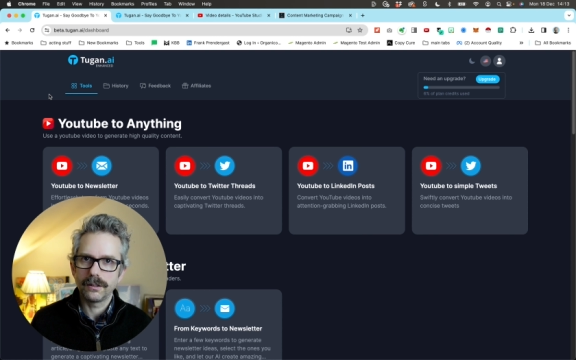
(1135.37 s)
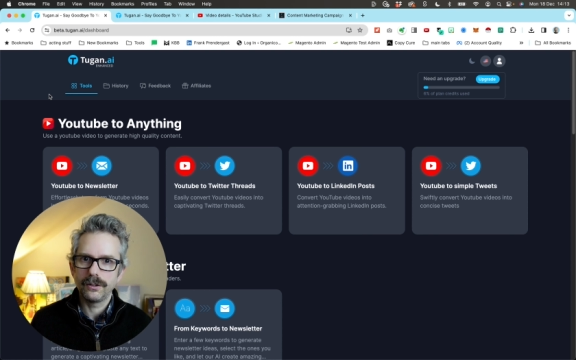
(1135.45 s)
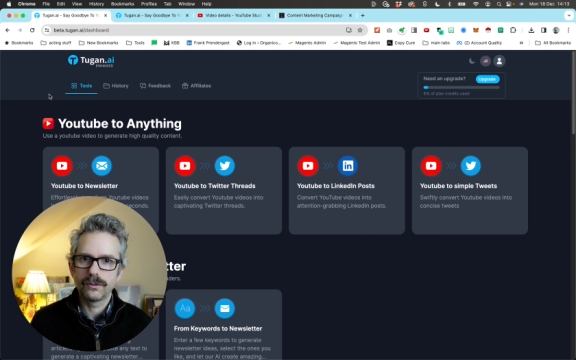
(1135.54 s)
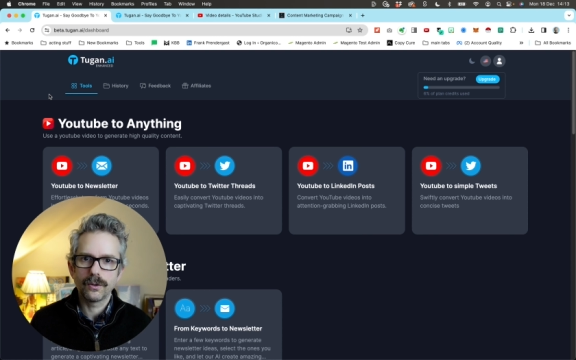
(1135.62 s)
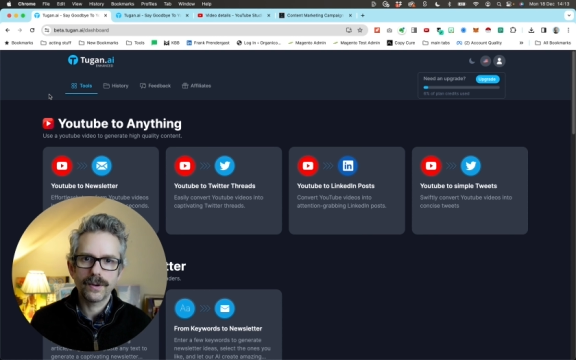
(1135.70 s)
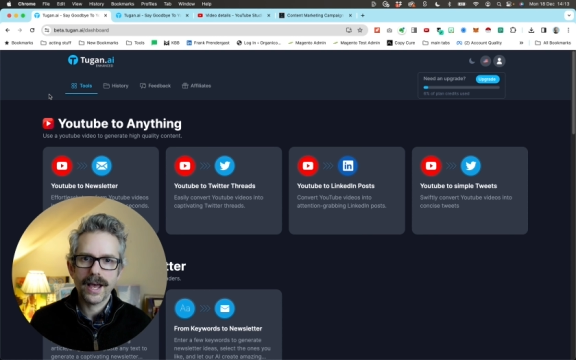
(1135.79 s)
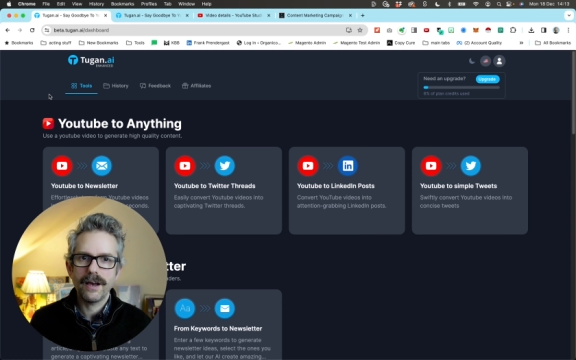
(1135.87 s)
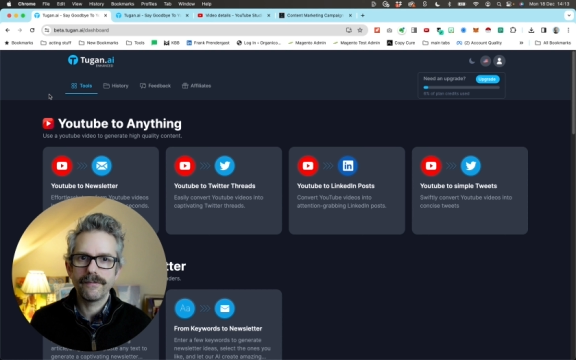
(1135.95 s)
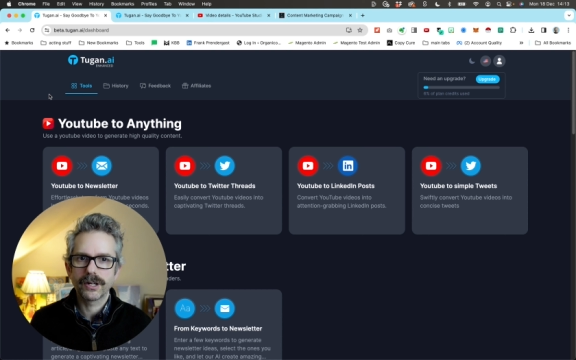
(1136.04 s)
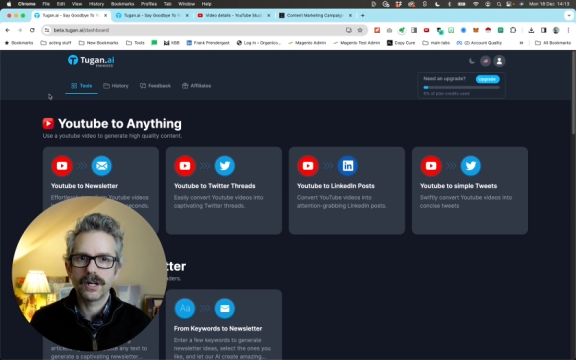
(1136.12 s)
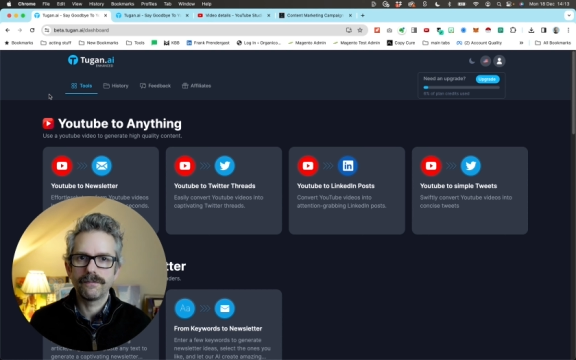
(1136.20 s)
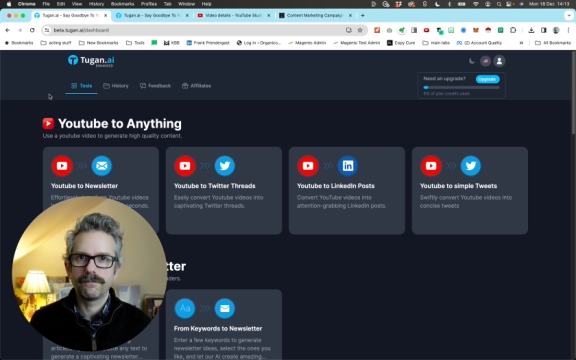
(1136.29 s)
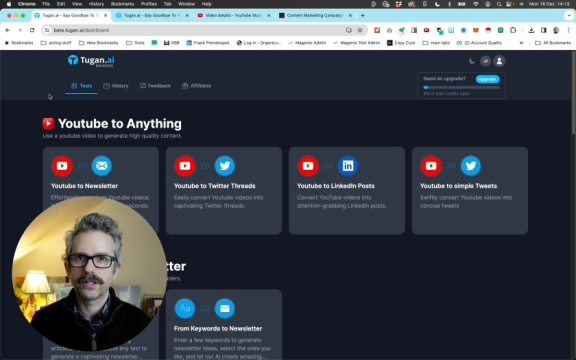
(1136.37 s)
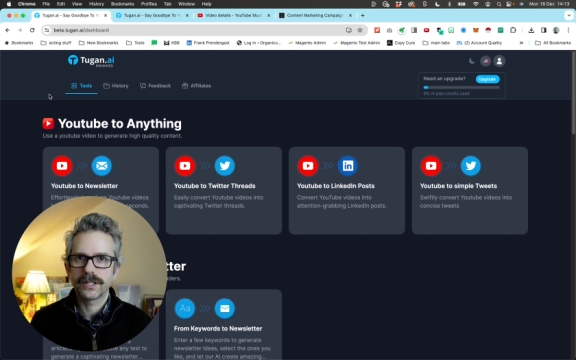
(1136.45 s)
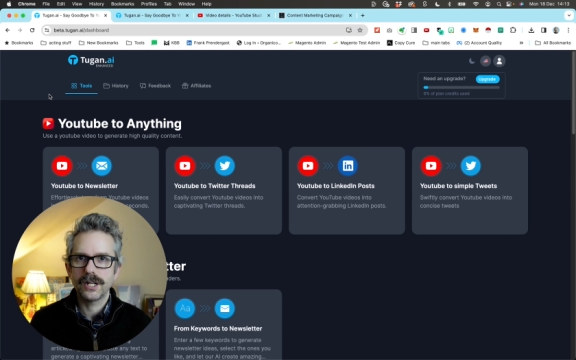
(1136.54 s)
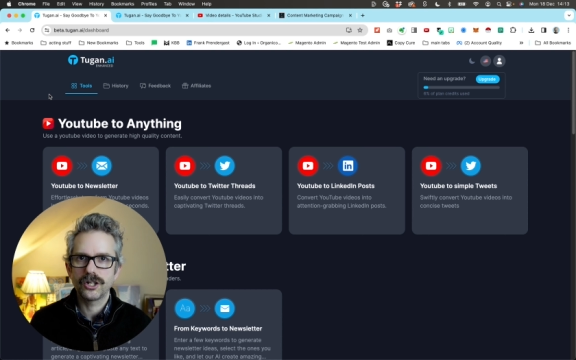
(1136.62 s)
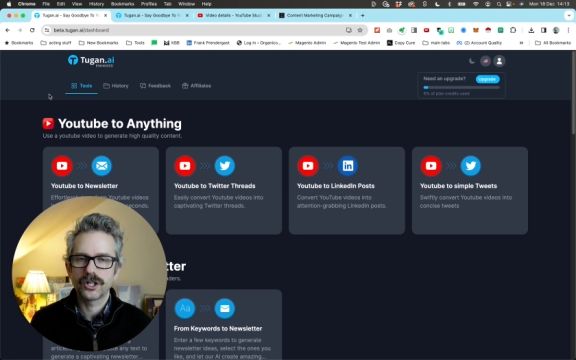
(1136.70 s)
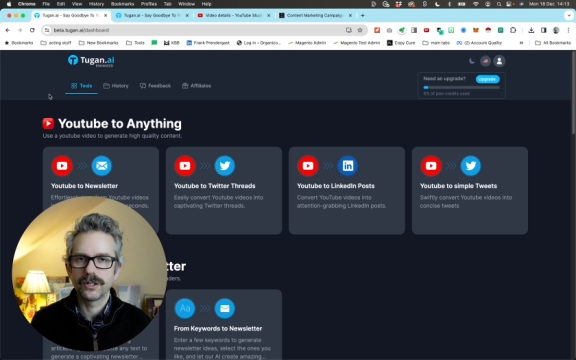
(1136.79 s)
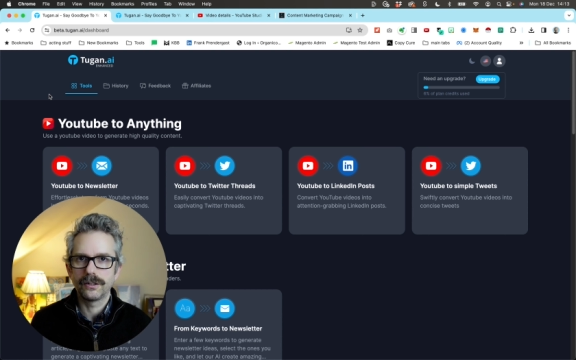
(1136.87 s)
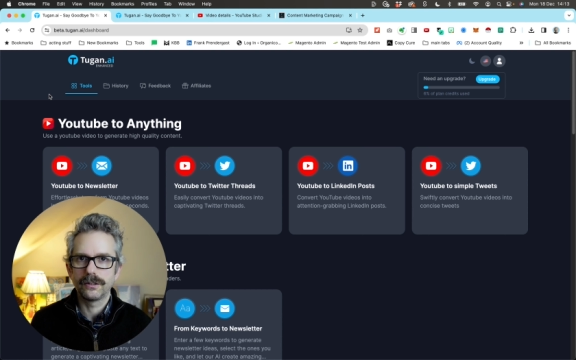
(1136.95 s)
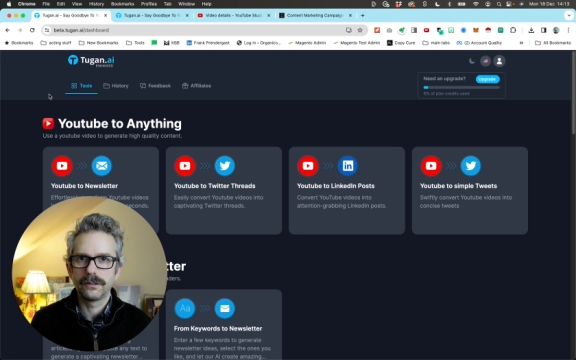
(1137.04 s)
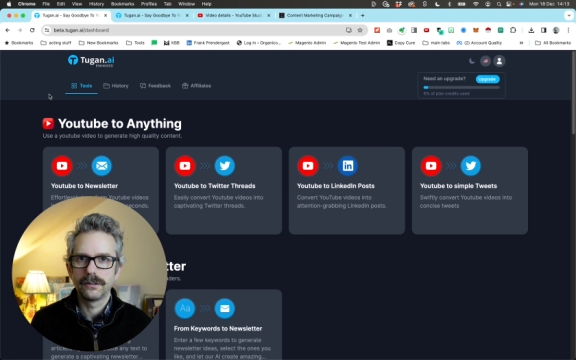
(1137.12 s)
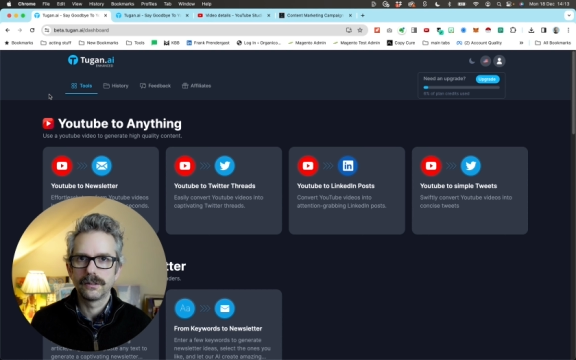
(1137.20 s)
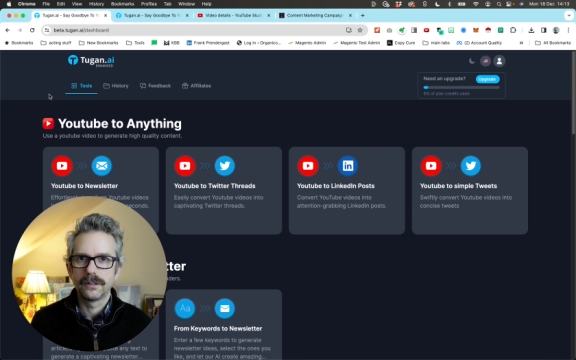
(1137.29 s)
you don't have a
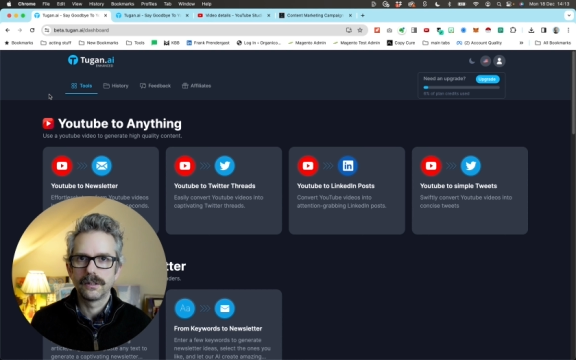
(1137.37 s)
conversational